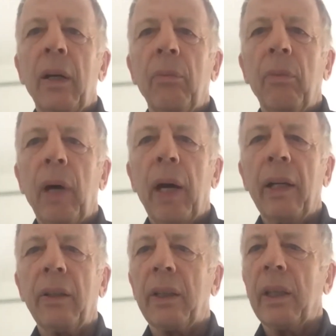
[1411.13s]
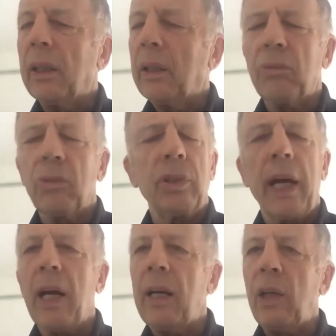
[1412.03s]
and
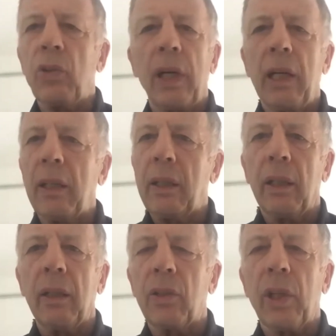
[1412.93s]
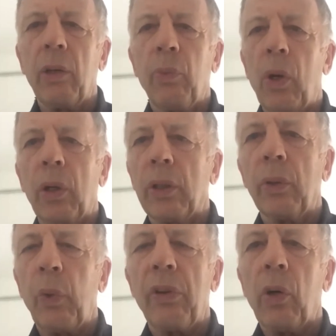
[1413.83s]
rarely drink water
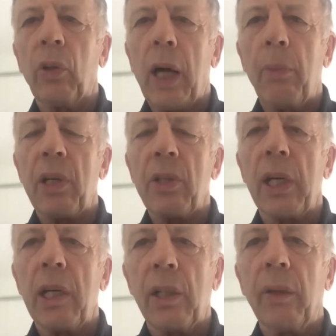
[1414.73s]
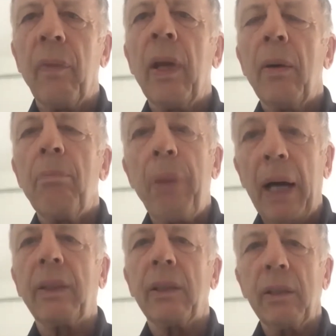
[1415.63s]
without carbonization.
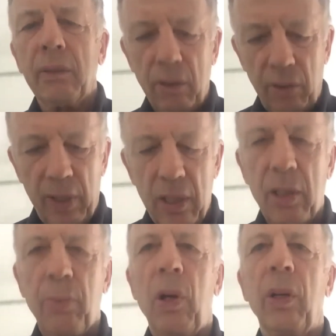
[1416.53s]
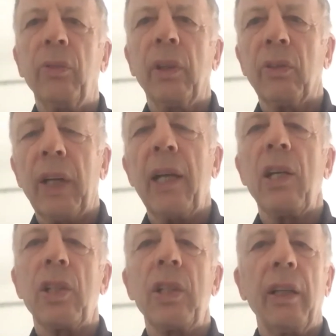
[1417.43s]
But this one,
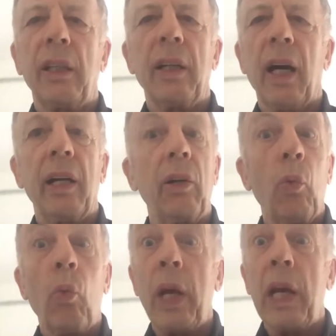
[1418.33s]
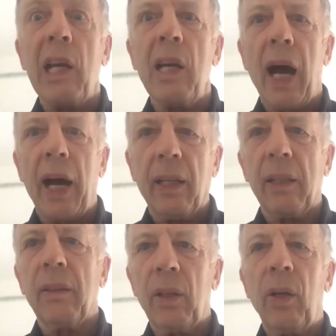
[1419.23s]
Radius 99, we like.
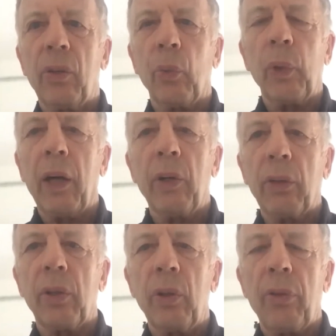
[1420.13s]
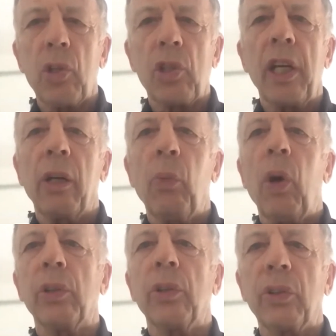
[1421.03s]
Also, we are not a still
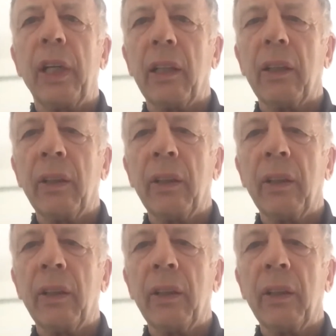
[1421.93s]
water drinker.